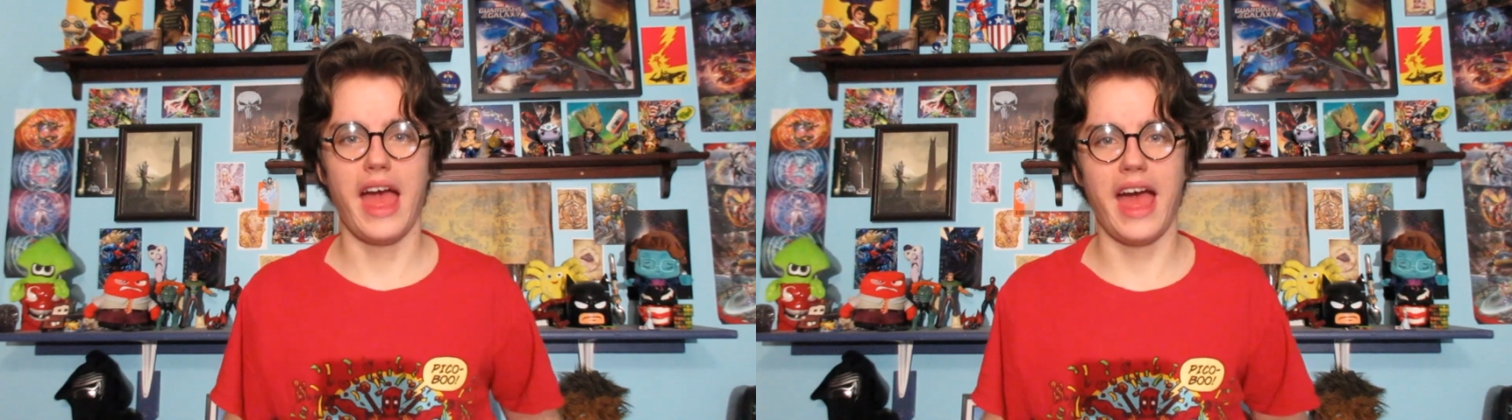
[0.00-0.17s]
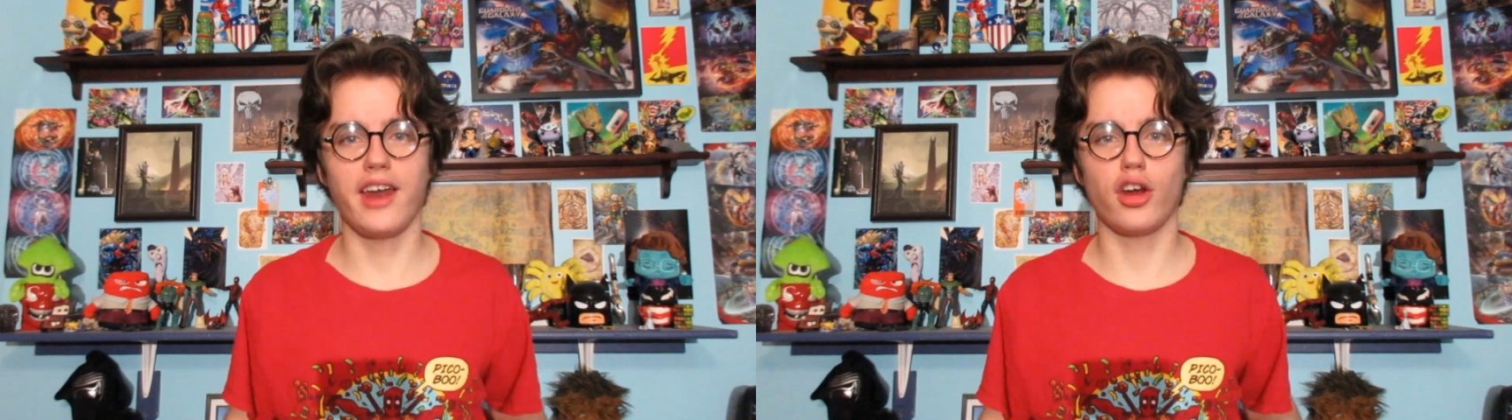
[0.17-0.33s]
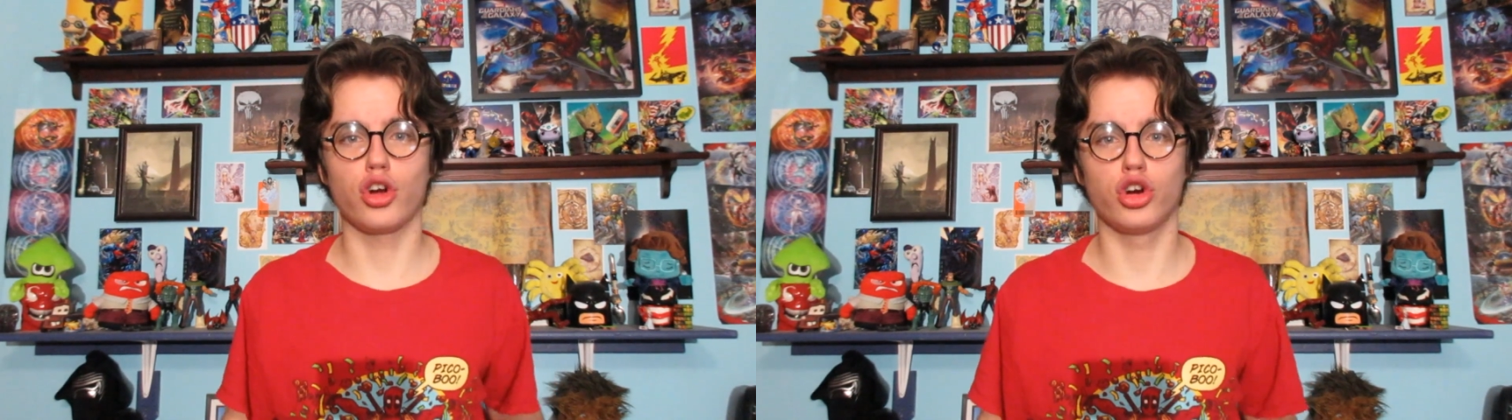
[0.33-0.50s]

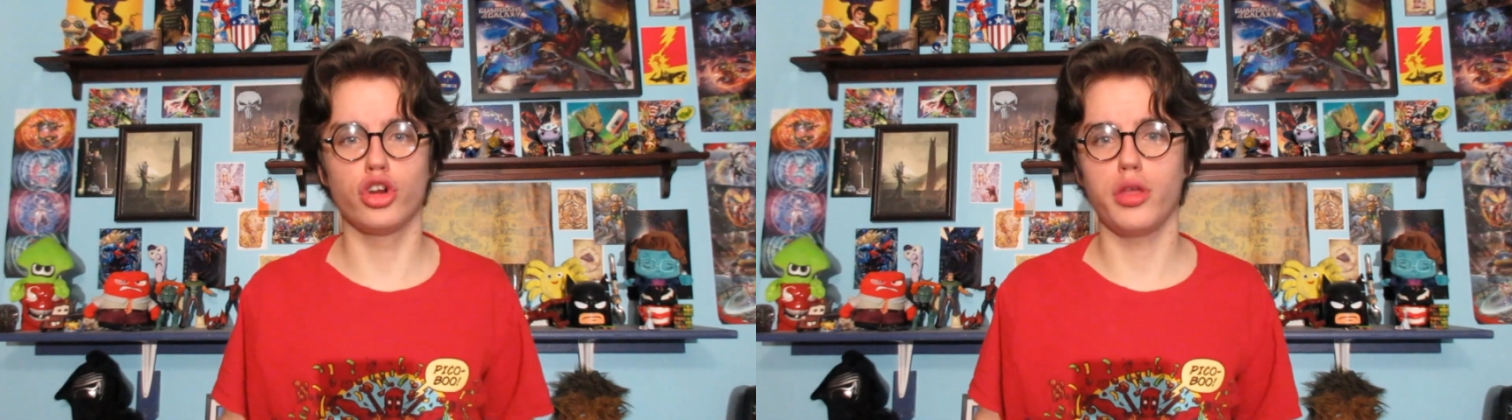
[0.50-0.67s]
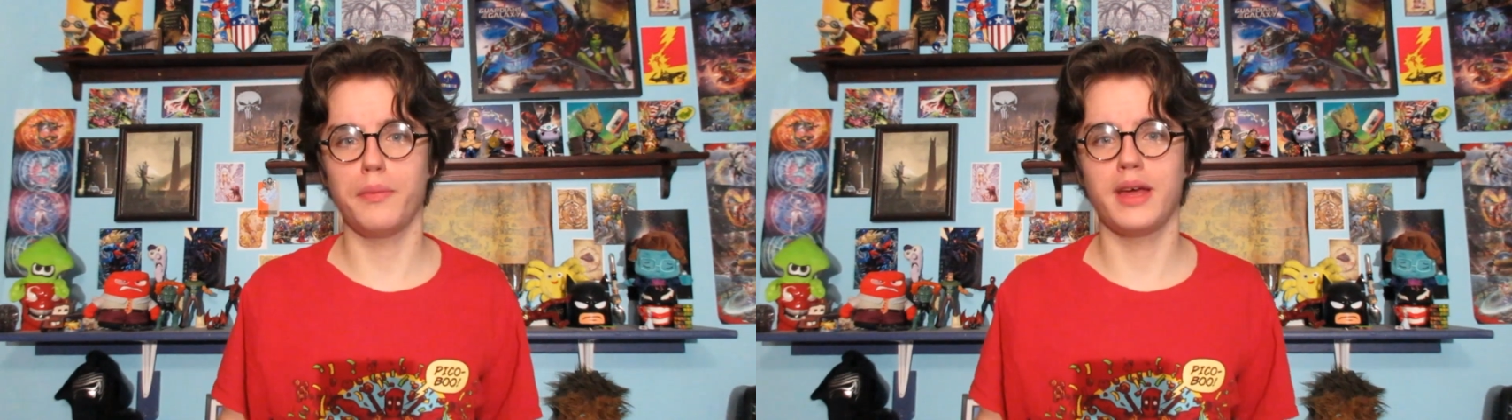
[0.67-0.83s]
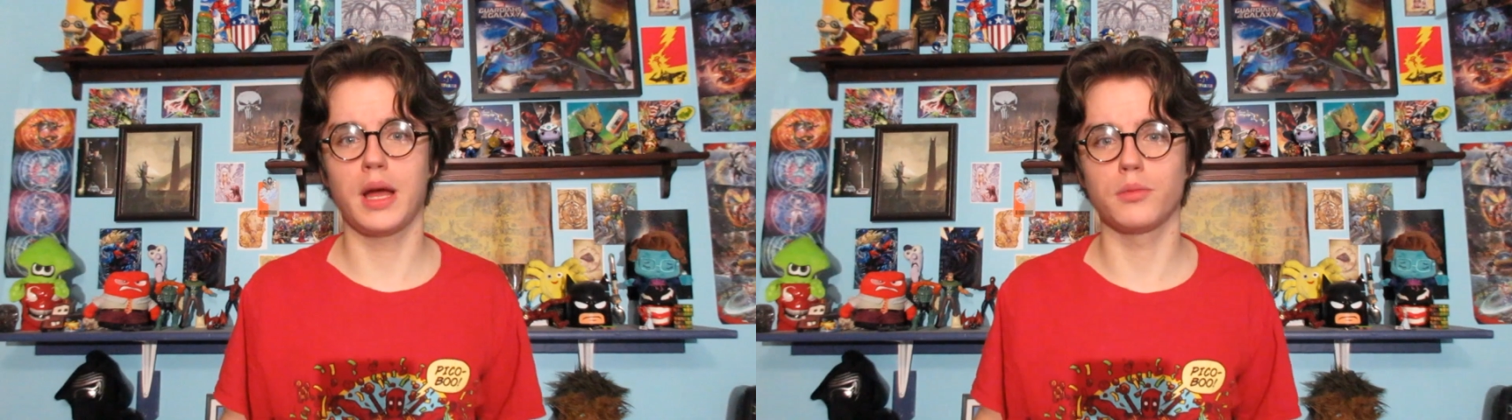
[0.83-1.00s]
and
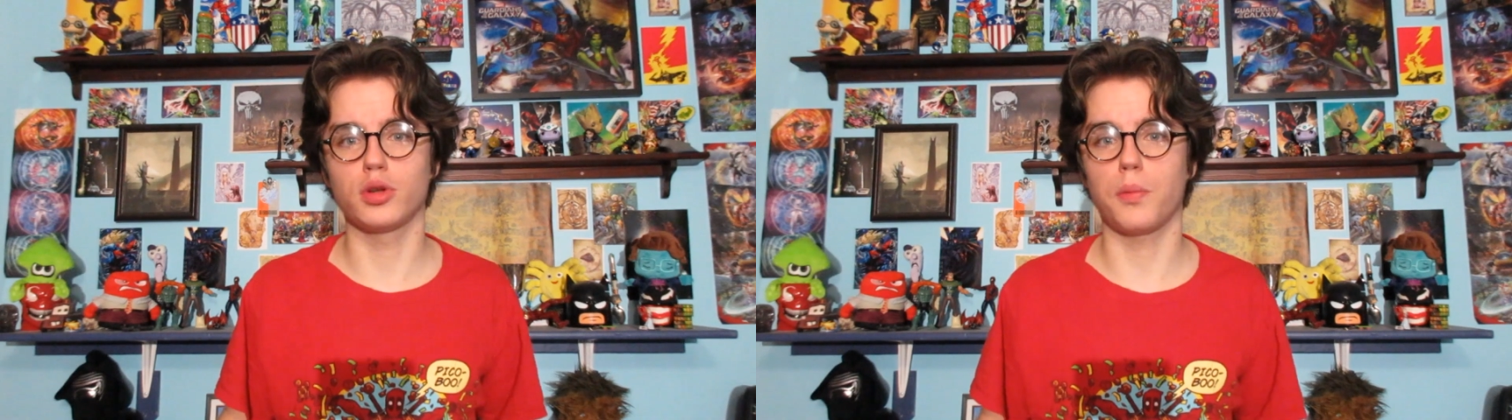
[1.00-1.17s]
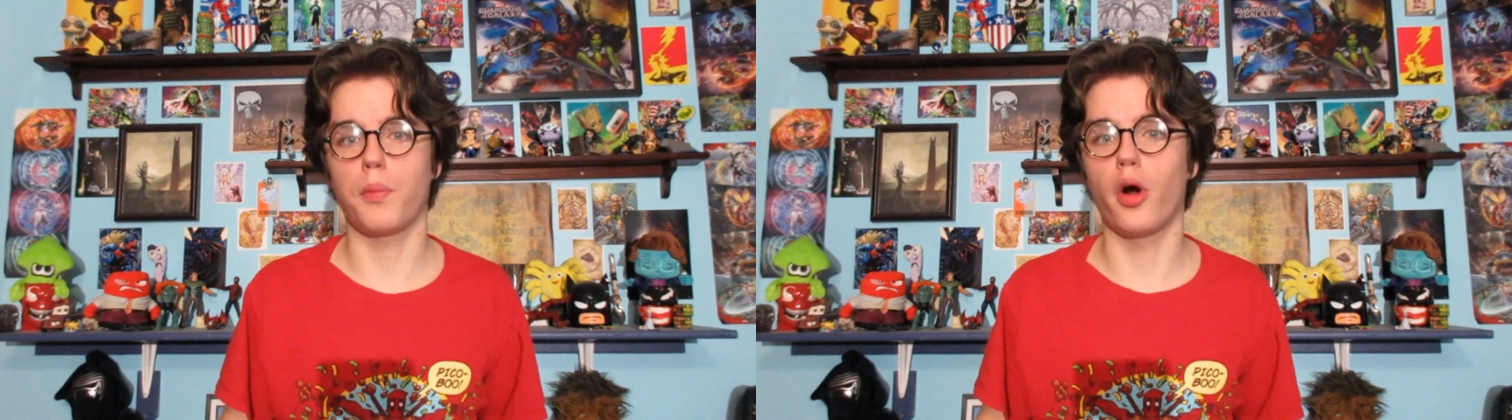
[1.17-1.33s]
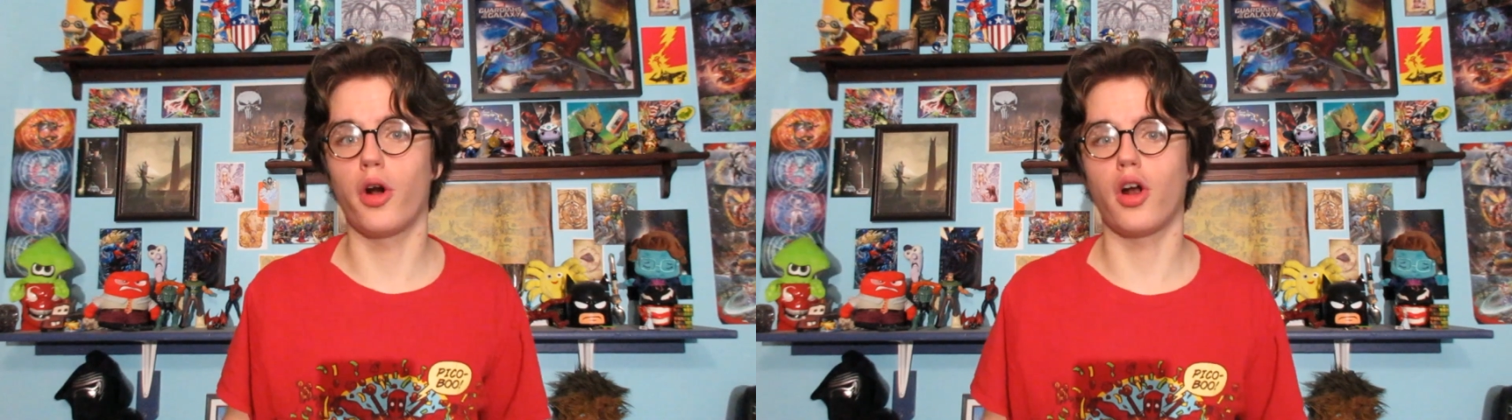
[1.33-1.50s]
Earth becomes
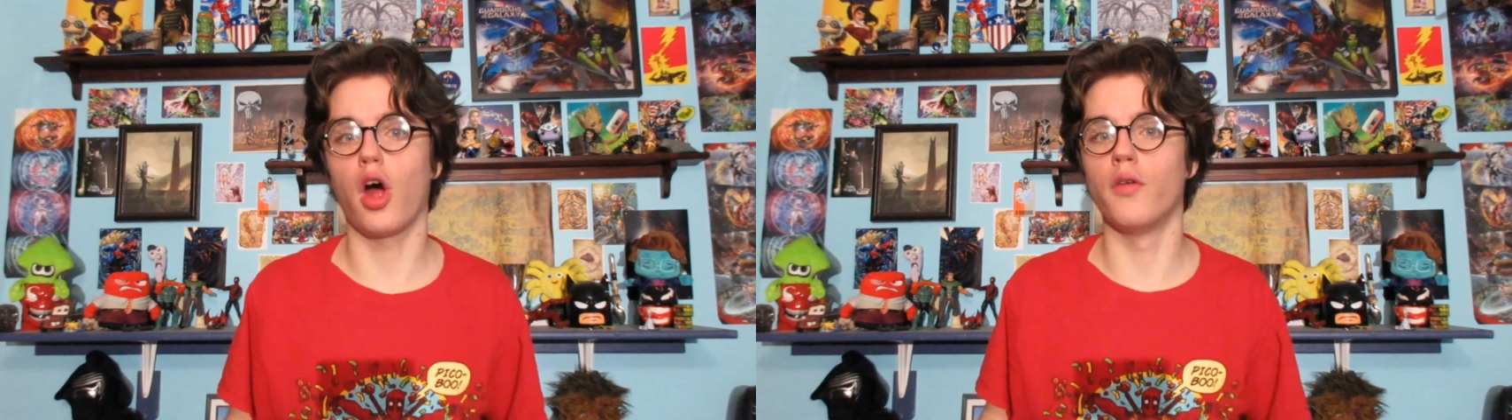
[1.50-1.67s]
part